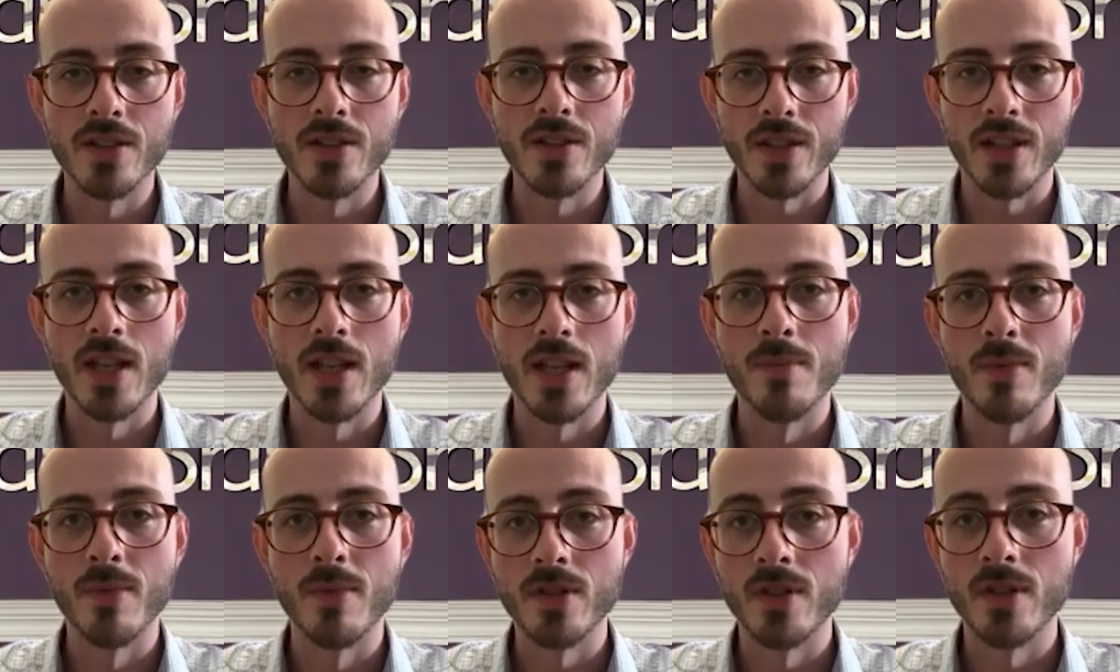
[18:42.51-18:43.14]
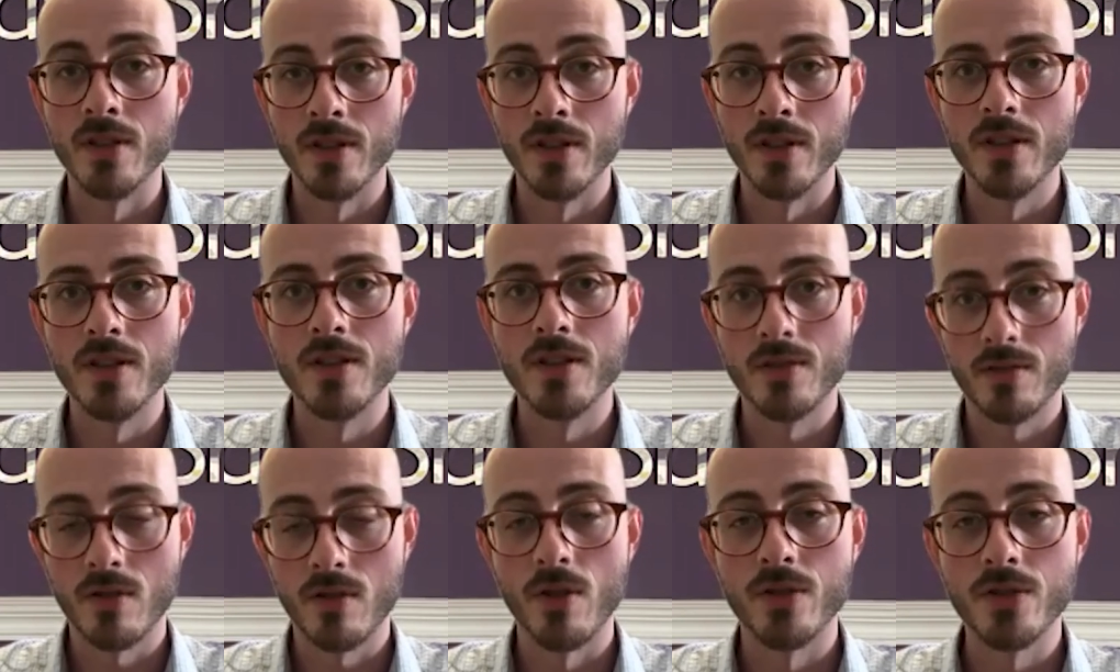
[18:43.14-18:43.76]
to keep it so that
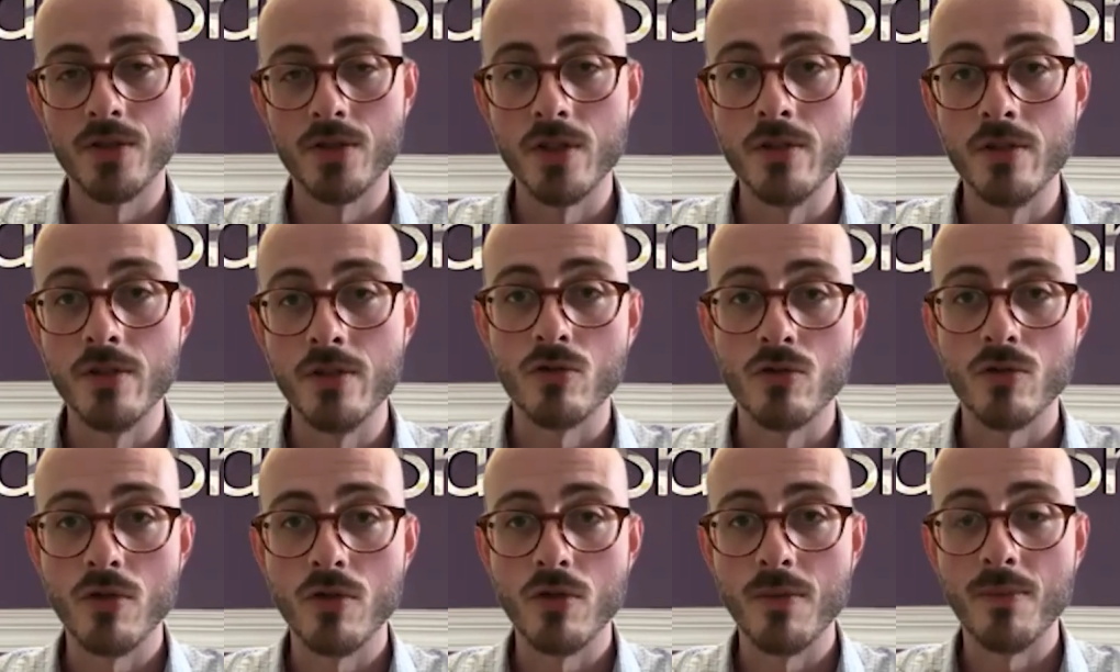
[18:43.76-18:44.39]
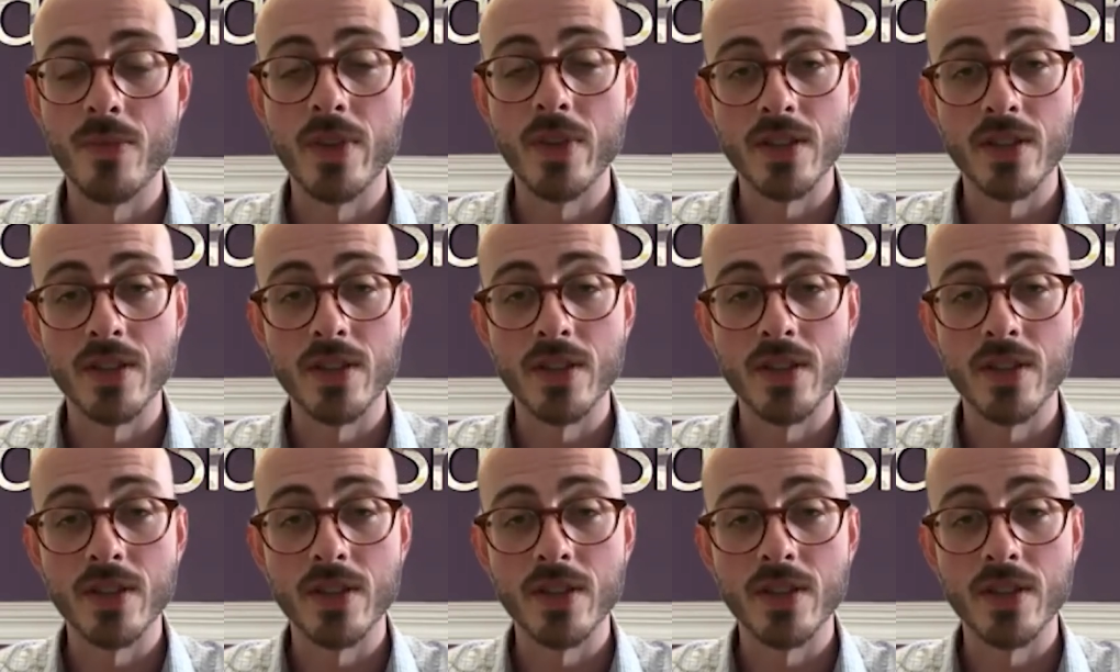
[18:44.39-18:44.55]
it's cost neutral,